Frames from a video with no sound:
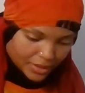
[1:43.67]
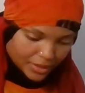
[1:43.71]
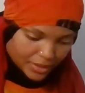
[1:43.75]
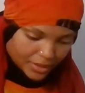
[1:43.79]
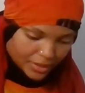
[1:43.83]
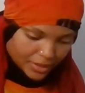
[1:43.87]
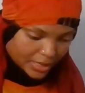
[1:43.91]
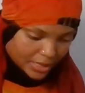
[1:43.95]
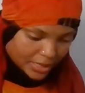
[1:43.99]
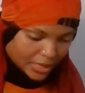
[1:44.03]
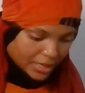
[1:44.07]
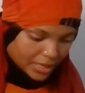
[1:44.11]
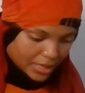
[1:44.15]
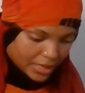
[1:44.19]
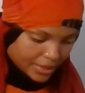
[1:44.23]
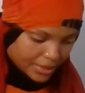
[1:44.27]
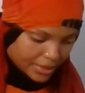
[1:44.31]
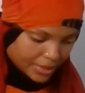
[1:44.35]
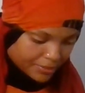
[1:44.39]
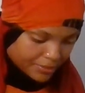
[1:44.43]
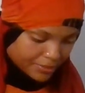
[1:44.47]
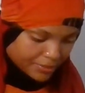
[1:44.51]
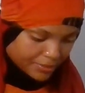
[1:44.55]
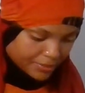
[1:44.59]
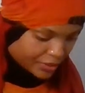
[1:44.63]
And I'm
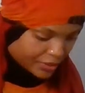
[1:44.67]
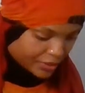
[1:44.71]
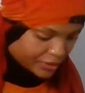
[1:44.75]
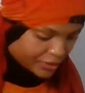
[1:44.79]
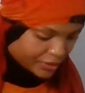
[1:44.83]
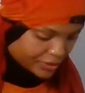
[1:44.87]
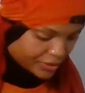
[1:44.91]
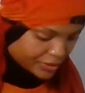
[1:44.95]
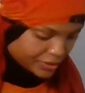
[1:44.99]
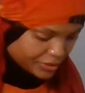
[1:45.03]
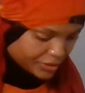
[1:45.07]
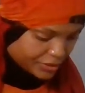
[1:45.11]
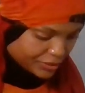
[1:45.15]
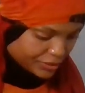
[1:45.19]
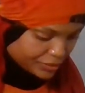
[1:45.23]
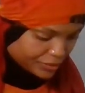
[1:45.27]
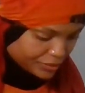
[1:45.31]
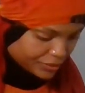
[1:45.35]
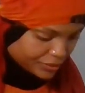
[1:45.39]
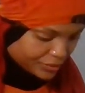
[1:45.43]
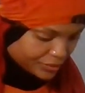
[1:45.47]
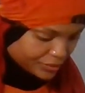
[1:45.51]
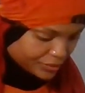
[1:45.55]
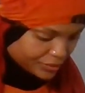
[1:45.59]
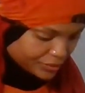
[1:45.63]
going
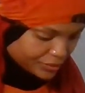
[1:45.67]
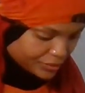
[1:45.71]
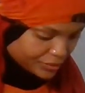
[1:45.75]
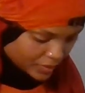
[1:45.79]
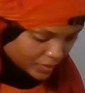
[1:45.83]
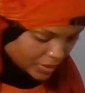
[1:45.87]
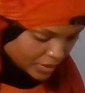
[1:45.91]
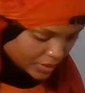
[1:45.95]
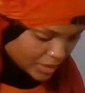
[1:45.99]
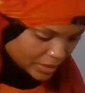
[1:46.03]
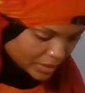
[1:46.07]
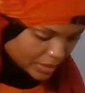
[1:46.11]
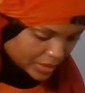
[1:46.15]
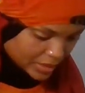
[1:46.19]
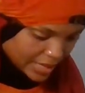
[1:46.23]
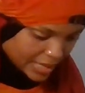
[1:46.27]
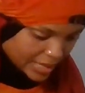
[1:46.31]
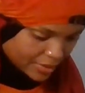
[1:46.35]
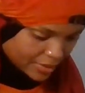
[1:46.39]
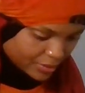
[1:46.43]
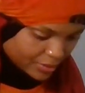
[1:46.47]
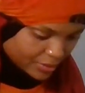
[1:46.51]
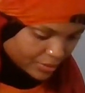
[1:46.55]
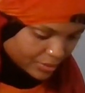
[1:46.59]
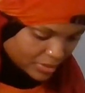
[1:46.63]
to
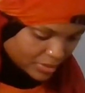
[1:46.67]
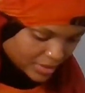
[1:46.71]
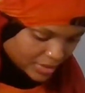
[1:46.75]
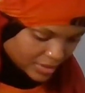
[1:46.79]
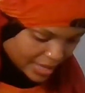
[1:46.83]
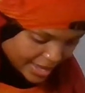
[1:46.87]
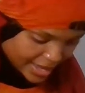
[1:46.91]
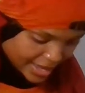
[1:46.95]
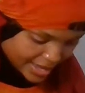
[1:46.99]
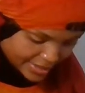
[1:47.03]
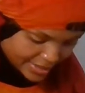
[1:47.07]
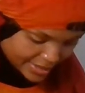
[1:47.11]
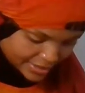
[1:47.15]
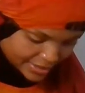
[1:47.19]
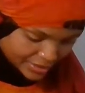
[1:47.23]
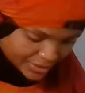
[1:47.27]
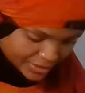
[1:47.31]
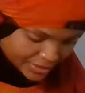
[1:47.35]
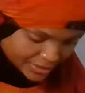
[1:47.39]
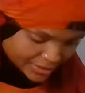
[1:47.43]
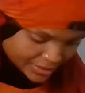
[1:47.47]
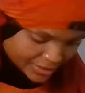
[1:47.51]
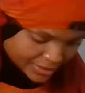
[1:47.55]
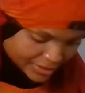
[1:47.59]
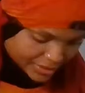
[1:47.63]
allow that
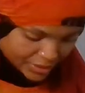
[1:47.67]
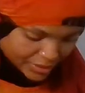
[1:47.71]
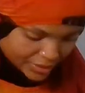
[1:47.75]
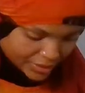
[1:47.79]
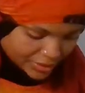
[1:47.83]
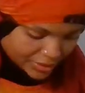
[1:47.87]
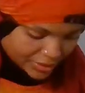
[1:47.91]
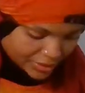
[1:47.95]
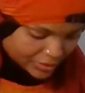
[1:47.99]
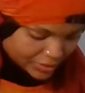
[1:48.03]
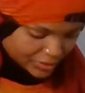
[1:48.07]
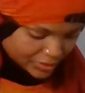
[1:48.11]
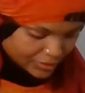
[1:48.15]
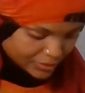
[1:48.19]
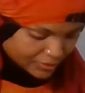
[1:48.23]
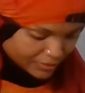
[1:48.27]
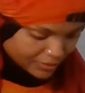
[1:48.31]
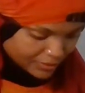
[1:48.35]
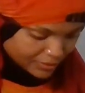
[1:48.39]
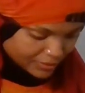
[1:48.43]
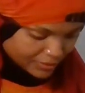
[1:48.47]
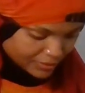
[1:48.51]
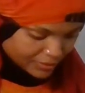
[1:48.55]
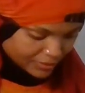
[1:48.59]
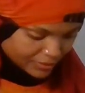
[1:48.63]
to
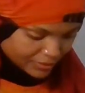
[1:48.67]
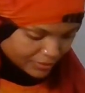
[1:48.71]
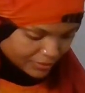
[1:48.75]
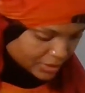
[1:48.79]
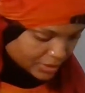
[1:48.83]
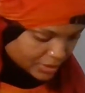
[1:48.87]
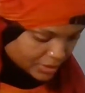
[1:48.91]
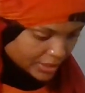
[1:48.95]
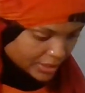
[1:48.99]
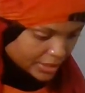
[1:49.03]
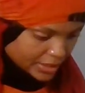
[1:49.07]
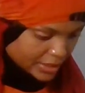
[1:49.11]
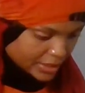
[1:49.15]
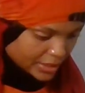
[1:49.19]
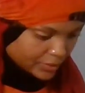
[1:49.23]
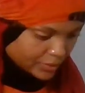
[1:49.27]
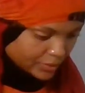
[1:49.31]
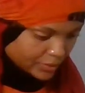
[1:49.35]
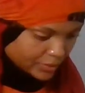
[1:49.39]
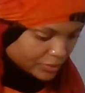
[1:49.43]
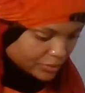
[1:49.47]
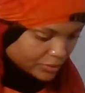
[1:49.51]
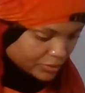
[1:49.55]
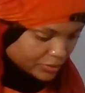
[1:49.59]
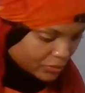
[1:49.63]
melt, and I will
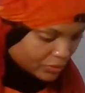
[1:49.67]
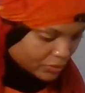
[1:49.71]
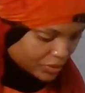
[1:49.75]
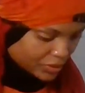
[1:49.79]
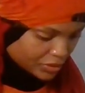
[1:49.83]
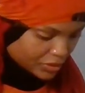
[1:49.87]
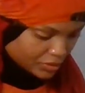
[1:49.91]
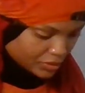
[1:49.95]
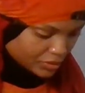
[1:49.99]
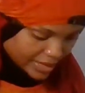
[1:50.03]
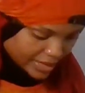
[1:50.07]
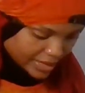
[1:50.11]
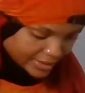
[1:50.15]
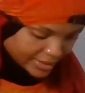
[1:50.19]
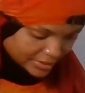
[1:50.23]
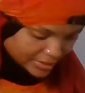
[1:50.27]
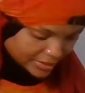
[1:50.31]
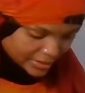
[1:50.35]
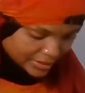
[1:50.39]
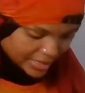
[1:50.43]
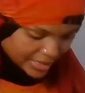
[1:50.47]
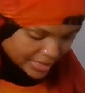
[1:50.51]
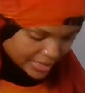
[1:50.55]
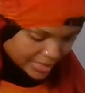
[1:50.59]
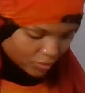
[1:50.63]
share with you guys
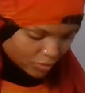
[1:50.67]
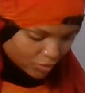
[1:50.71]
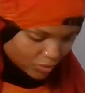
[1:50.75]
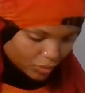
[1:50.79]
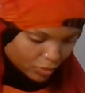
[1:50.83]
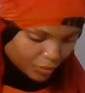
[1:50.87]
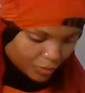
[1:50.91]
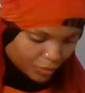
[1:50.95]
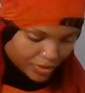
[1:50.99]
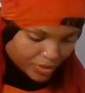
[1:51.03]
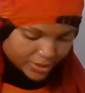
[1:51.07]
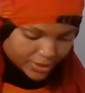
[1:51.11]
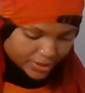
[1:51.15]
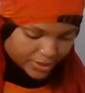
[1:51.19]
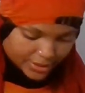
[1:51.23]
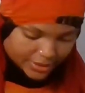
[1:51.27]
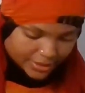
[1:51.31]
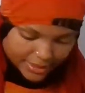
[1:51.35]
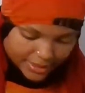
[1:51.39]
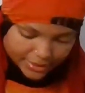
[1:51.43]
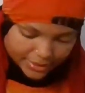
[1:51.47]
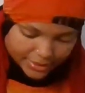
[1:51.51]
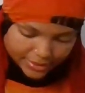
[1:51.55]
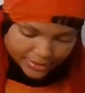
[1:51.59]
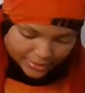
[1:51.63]
that whole
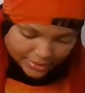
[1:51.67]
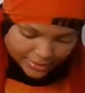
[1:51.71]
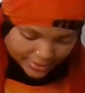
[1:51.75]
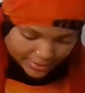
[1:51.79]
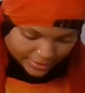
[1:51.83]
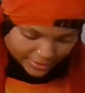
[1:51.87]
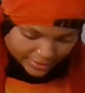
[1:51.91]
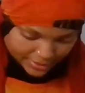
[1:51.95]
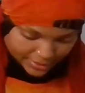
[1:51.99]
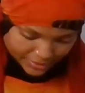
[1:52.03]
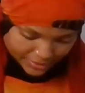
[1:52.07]
process.